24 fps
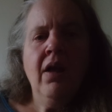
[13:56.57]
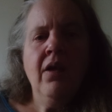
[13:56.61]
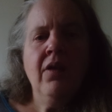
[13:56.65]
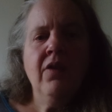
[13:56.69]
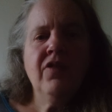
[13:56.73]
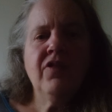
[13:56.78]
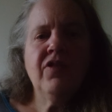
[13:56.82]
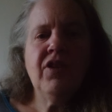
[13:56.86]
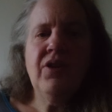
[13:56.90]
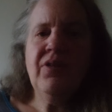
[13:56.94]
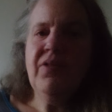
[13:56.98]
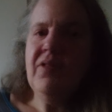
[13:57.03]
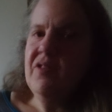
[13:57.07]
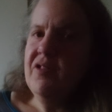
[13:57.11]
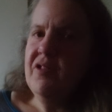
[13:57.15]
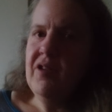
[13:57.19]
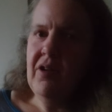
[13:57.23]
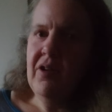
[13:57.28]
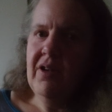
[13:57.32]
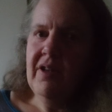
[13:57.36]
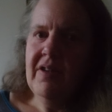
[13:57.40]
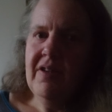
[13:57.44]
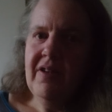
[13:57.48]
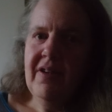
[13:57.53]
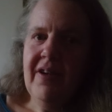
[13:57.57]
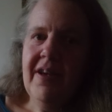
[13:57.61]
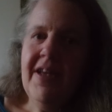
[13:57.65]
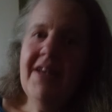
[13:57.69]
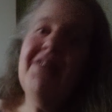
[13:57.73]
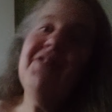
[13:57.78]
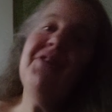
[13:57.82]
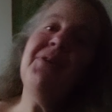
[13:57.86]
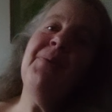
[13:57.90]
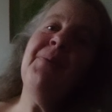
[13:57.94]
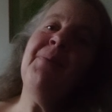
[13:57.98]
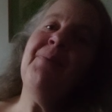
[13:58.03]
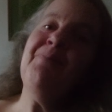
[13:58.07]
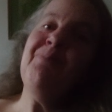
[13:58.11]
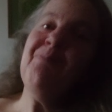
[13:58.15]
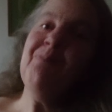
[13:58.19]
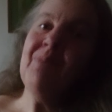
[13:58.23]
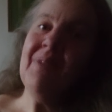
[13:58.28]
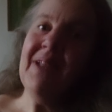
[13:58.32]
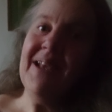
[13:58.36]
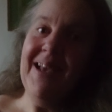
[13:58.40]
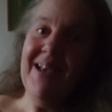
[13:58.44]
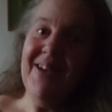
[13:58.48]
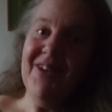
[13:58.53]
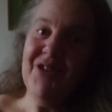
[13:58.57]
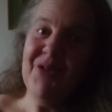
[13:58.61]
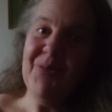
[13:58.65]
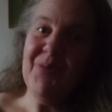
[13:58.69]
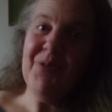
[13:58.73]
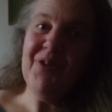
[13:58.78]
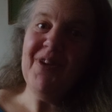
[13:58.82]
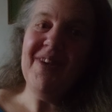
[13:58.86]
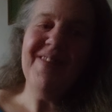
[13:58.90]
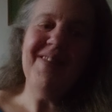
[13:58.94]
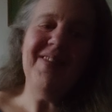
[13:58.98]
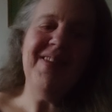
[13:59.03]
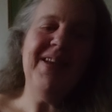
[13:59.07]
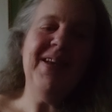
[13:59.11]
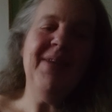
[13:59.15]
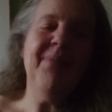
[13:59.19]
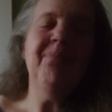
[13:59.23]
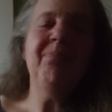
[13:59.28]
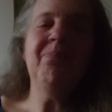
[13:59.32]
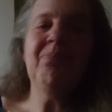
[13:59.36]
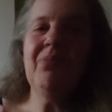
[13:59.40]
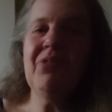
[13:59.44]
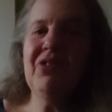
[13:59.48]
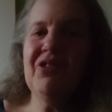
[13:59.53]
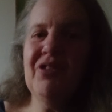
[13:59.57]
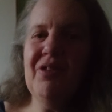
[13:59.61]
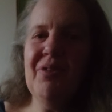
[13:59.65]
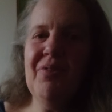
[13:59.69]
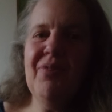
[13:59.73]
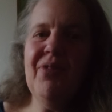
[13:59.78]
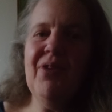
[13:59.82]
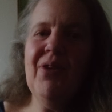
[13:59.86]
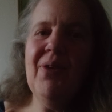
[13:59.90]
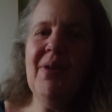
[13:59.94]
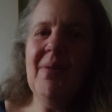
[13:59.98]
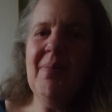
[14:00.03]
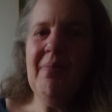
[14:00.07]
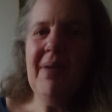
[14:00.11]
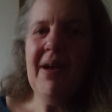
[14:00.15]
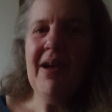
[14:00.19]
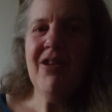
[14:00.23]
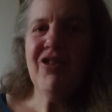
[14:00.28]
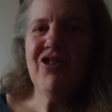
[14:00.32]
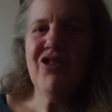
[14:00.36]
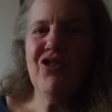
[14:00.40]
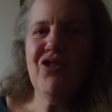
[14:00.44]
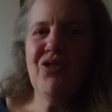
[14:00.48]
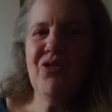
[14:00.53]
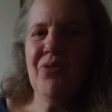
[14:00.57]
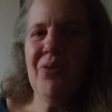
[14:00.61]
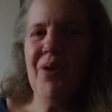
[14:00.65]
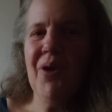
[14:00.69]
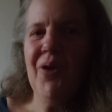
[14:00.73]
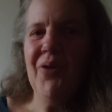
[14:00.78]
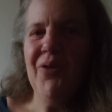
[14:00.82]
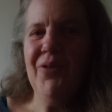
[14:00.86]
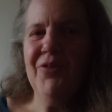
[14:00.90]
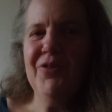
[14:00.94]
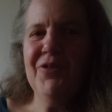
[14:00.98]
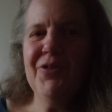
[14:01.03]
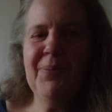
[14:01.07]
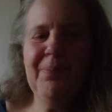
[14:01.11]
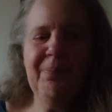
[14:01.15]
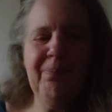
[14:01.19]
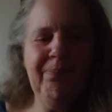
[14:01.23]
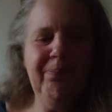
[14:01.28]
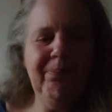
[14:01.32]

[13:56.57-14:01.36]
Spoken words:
So the Solidite expressing, so very much throat.